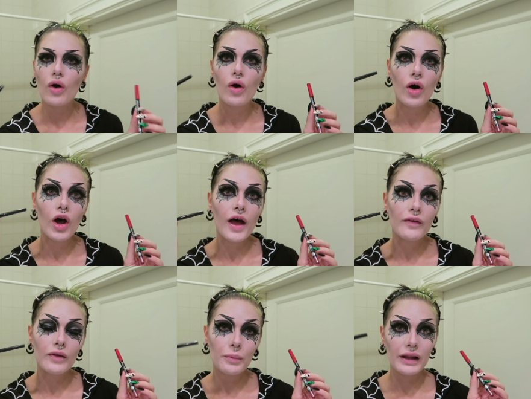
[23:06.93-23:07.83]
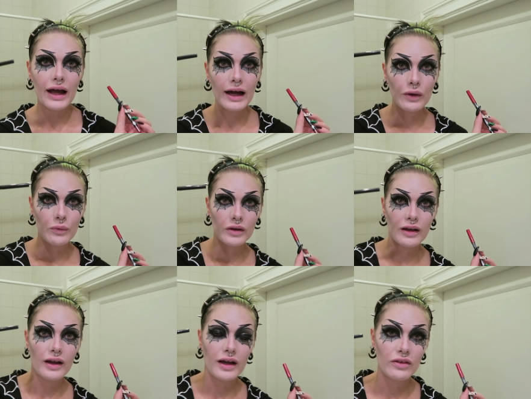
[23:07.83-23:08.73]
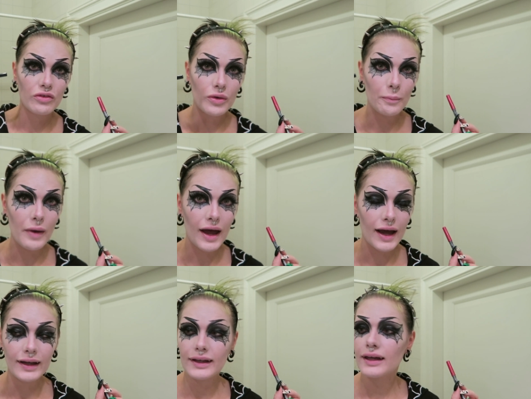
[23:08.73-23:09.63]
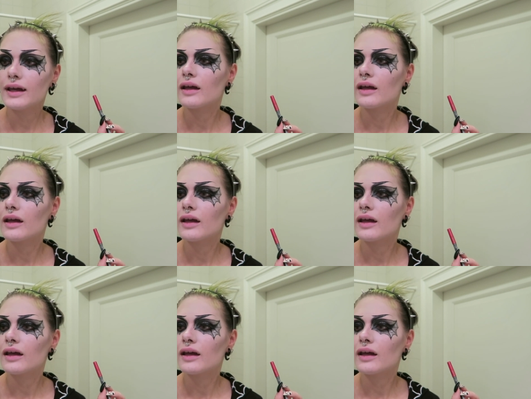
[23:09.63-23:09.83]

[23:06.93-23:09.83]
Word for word: and the black one is from MAC.